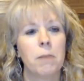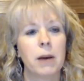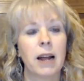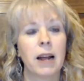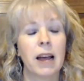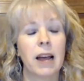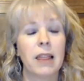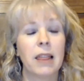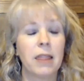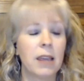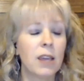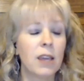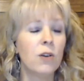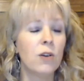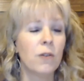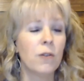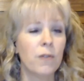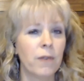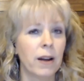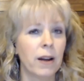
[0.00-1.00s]
But I
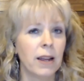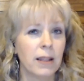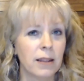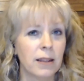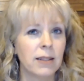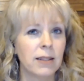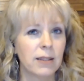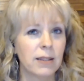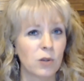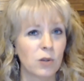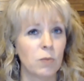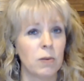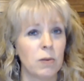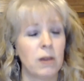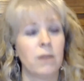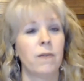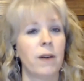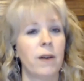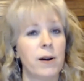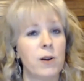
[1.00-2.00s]
think you'll find that this will
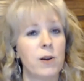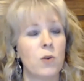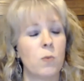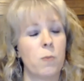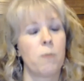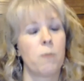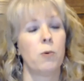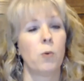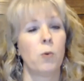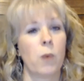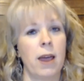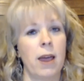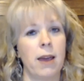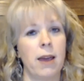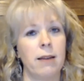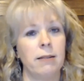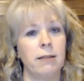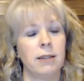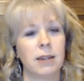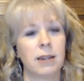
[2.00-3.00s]
be a valuable
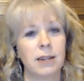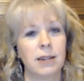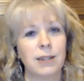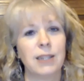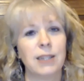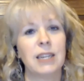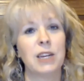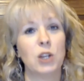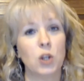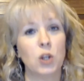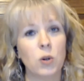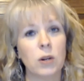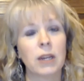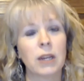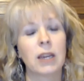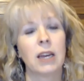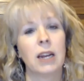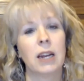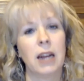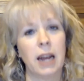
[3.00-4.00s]
way to
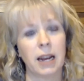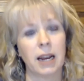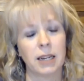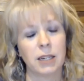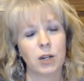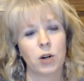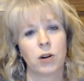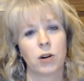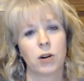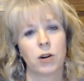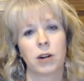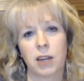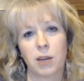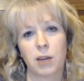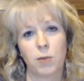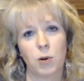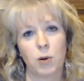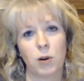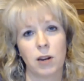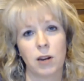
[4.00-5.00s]
continue to connect and
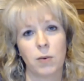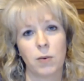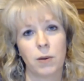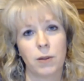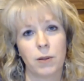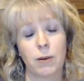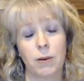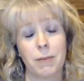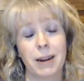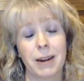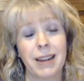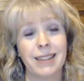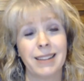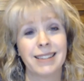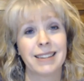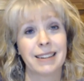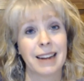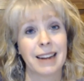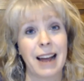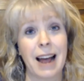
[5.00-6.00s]
create community with your women.
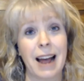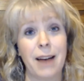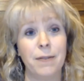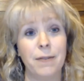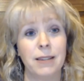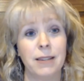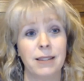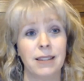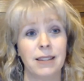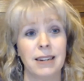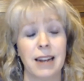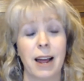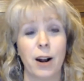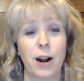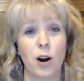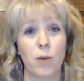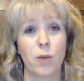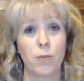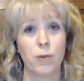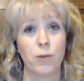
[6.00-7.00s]
It's obviously
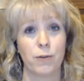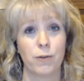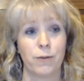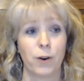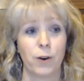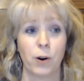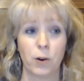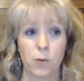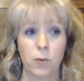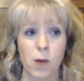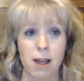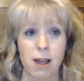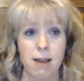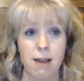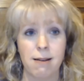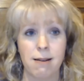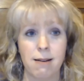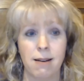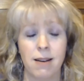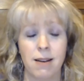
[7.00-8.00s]
not our preferred
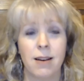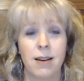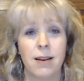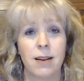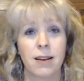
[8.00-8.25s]
way.